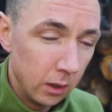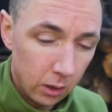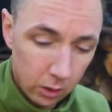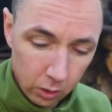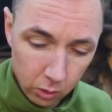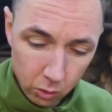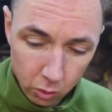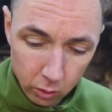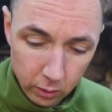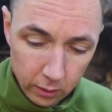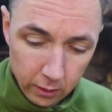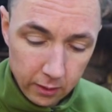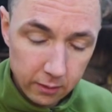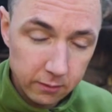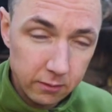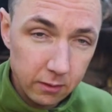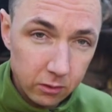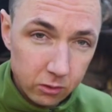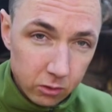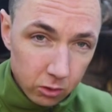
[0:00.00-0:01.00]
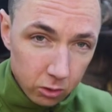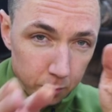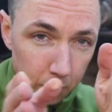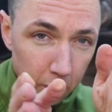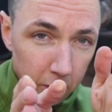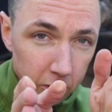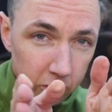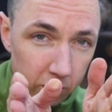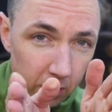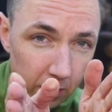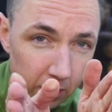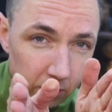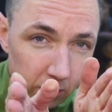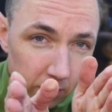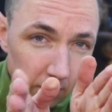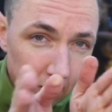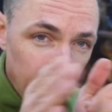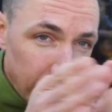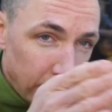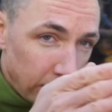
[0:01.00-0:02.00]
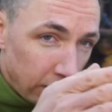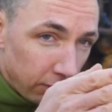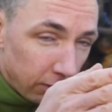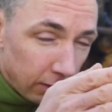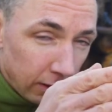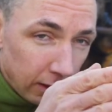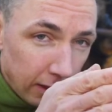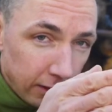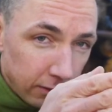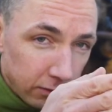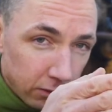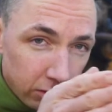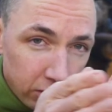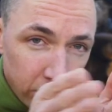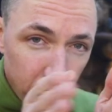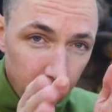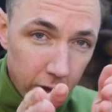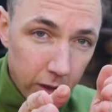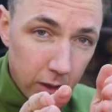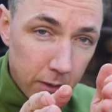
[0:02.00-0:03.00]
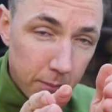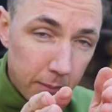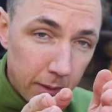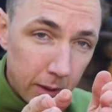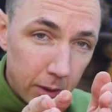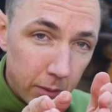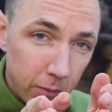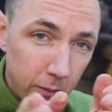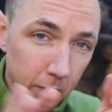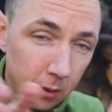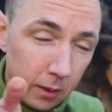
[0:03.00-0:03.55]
and all it is is just by changing the angle of the lens a tiny amount